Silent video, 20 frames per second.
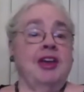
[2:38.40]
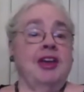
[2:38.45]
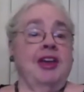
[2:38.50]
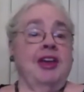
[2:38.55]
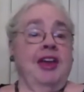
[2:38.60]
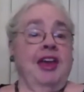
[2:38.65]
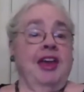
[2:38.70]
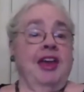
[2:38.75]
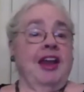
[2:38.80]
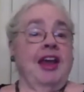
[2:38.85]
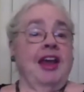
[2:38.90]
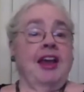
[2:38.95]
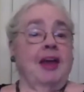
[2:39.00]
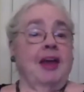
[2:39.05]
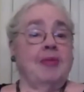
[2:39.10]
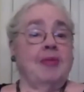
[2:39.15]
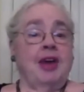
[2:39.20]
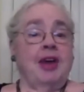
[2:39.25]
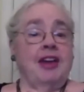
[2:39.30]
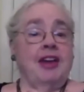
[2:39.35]
and I
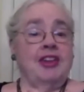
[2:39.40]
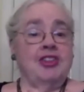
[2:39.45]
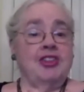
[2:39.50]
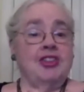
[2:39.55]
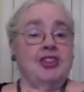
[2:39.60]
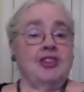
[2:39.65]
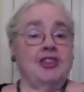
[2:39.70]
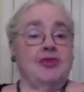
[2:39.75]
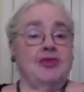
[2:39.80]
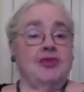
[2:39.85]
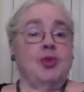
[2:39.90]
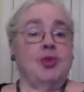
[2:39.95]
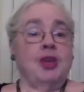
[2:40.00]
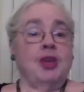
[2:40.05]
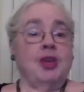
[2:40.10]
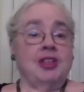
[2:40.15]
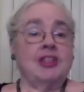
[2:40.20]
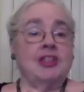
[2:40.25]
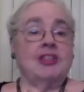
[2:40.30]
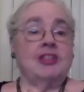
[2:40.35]
got mine in just a few
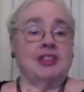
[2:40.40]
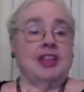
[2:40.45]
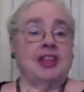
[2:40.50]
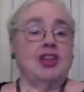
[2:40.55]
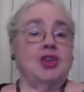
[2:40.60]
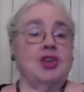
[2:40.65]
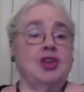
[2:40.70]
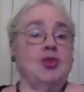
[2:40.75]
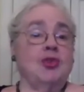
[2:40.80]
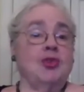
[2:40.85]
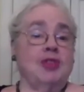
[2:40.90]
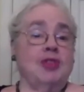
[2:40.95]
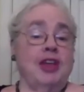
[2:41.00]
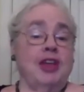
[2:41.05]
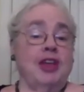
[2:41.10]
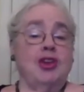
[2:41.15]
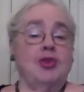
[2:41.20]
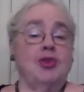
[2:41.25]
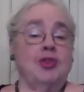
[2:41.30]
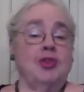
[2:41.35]
weeks because they knew
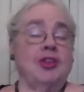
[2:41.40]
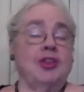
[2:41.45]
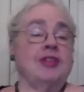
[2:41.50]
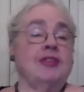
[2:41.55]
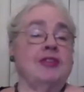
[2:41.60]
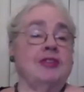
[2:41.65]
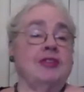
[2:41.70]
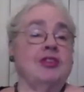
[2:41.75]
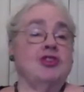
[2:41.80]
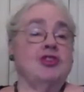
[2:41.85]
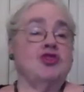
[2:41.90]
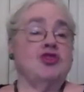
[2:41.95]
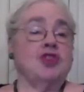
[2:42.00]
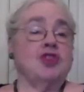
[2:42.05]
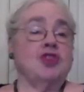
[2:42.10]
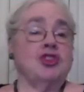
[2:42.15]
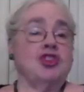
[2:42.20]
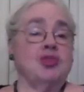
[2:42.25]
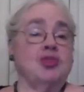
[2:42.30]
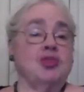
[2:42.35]
that
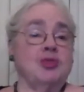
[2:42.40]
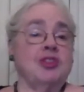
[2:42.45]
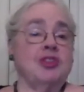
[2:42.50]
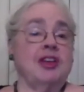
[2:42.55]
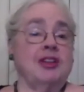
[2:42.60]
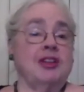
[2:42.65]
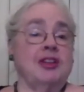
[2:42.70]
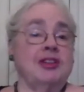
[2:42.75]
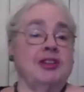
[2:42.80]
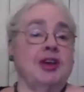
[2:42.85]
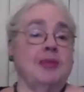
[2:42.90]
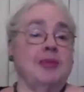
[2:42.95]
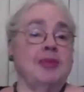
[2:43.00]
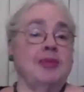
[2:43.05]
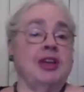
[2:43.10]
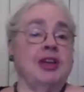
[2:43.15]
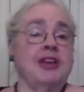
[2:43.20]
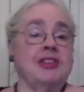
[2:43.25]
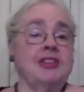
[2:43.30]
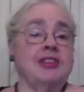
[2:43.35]
construction was held up
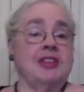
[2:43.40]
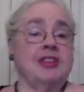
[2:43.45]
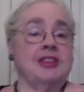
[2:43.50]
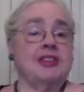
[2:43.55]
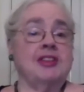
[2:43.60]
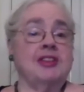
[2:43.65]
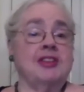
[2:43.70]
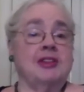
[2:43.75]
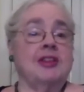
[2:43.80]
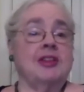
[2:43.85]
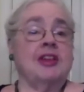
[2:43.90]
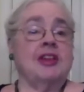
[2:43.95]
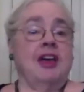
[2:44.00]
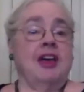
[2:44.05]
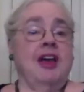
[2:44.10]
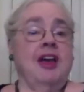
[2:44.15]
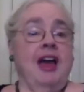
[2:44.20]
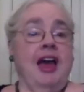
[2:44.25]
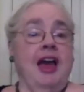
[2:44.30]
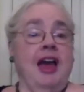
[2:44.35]
until
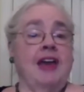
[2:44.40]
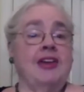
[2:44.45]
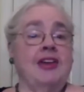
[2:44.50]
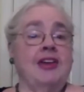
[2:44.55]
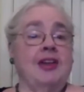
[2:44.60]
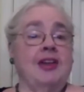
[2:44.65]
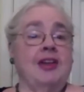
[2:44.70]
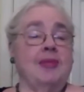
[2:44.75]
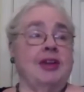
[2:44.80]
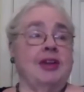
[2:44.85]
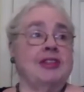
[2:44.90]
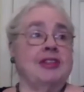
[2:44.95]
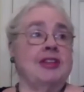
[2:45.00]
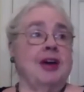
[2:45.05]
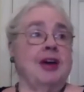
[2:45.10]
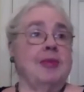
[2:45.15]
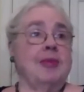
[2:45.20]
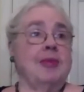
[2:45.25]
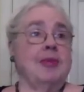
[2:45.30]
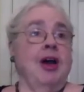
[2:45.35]
I could get my
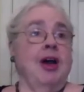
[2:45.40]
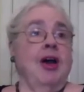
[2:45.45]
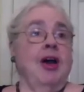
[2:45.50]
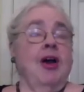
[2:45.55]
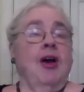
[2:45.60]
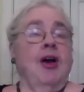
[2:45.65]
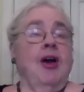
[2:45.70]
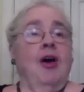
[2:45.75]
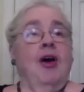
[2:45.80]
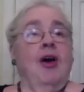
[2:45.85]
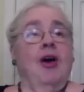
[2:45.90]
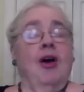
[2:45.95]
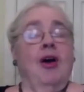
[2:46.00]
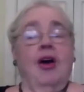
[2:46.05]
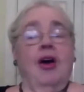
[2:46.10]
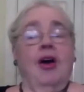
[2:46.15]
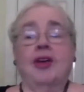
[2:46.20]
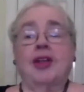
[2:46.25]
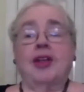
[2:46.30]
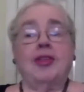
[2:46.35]
tub.
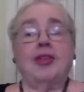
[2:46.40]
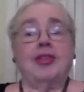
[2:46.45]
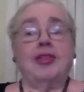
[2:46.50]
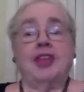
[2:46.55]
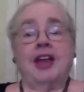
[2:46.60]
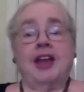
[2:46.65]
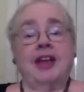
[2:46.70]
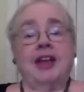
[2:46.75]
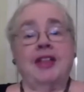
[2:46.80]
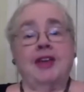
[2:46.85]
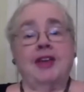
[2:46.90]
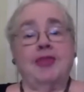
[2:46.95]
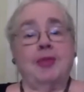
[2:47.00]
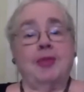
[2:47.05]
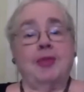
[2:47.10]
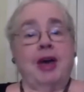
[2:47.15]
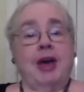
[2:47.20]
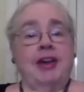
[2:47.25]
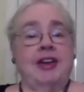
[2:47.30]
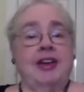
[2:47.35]
Another thing I love
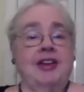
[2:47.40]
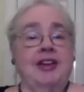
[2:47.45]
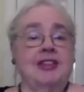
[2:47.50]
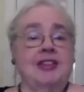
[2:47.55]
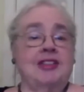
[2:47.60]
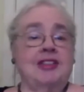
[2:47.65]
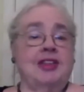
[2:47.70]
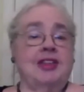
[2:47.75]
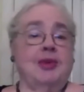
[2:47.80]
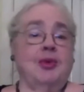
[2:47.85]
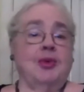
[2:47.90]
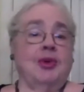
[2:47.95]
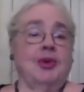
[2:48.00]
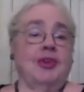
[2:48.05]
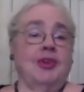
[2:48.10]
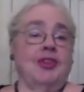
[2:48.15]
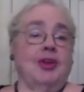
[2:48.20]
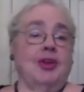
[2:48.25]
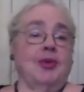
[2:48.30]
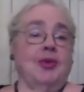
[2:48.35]
about it is there
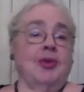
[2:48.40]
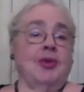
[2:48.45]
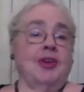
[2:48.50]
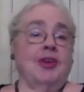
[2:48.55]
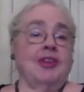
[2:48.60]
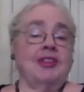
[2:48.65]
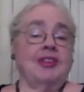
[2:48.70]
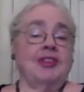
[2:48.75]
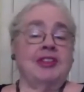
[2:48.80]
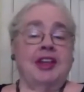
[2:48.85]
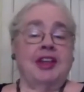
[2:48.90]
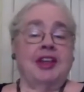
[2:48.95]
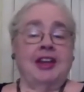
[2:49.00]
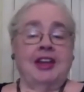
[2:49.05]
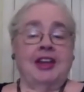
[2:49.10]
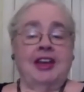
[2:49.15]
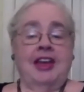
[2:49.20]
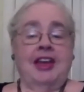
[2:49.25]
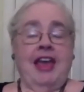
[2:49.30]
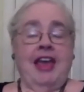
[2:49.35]
were
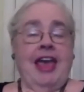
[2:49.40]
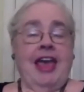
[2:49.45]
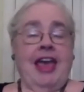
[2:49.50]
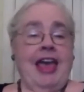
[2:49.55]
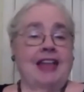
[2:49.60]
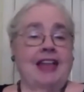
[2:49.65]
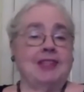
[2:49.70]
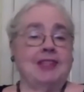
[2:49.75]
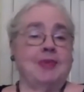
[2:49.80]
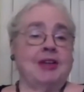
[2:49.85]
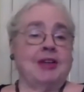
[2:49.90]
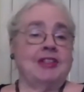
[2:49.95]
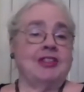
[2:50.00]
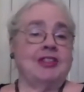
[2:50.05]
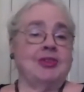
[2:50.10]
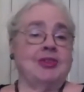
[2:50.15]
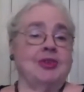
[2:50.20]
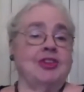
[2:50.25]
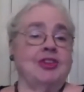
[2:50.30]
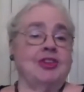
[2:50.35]
aesthetic aspects
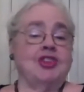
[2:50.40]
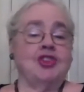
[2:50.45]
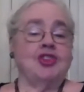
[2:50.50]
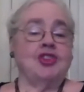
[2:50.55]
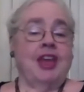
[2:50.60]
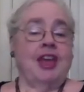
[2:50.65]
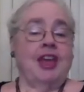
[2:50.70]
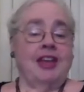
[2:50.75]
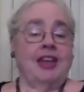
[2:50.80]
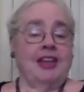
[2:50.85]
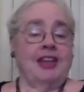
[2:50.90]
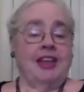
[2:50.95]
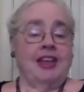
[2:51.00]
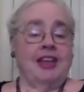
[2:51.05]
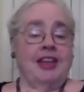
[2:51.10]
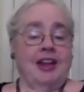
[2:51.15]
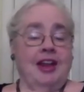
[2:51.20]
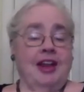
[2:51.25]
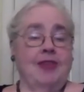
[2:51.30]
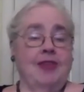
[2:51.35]
to it that you can't get
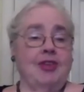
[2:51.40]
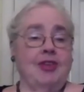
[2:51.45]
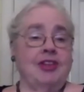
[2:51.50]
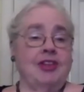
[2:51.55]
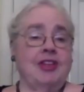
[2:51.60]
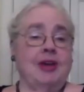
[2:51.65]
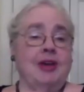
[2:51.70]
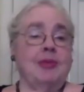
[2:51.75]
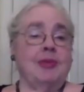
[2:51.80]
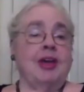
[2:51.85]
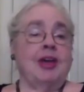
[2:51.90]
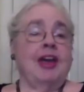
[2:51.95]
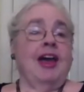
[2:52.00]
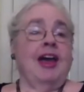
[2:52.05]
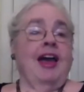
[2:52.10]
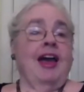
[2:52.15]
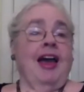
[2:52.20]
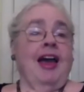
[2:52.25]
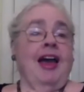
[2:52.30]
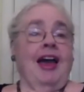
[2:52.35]
in every tub.
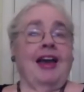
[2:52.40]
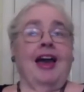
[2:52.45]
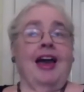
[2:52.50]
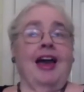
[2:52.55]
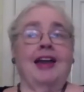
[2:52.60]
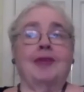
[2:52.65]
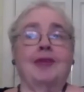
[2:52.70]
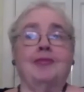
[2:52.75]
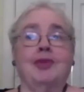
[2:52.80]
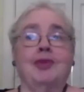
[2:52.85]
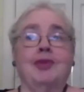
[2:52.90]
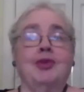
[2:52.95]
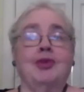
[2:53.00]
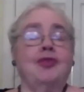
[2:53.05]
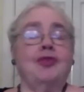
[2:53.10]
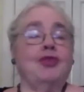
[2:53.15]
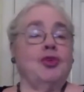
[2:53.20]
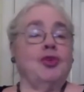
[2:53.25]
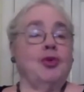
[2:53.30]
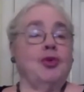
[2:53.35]
I got a
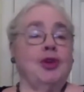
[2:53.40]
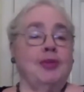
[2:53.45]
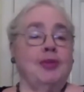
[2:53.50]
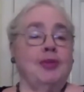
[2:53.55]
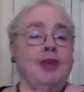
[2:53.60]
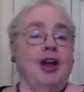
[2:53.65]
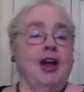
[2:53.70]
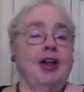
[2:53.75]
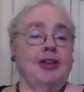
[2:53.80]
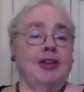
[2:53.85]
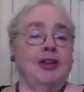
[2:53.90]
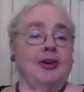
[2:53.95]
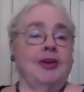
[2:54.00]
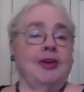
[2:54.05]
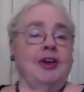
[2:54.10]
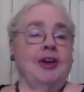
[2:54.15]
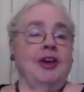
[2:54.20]
beautiful cream color